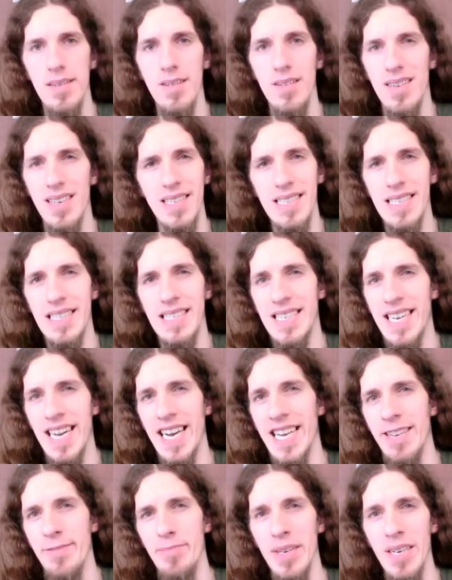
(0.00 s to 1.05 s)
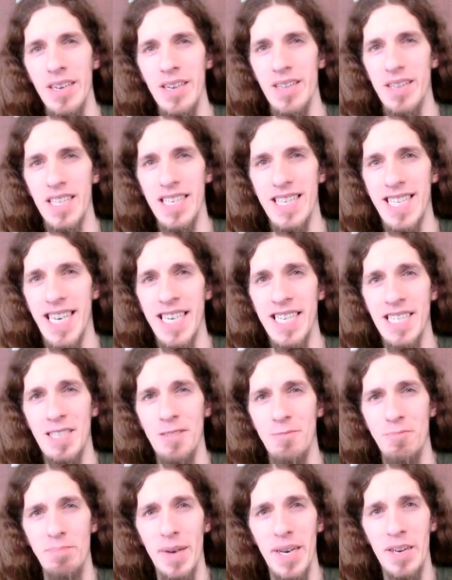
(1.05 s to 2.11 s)
Well, is this the kind of meal that
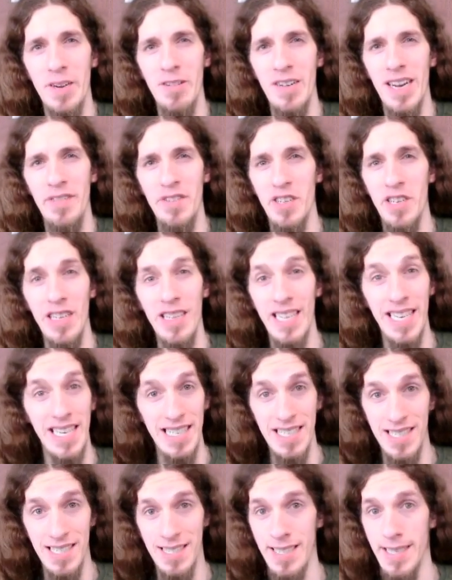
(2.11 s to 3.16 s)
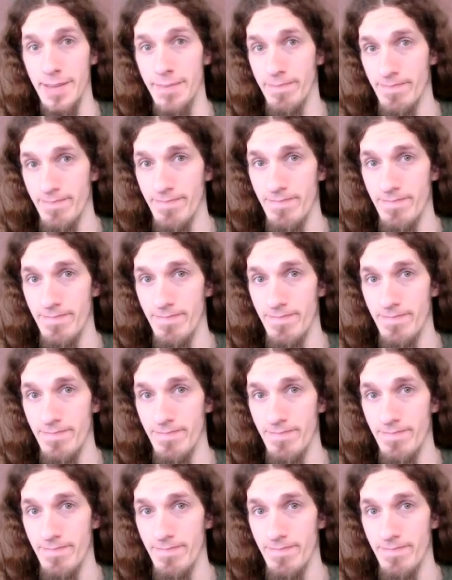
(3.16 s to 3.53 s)
tastes better after you let it sit?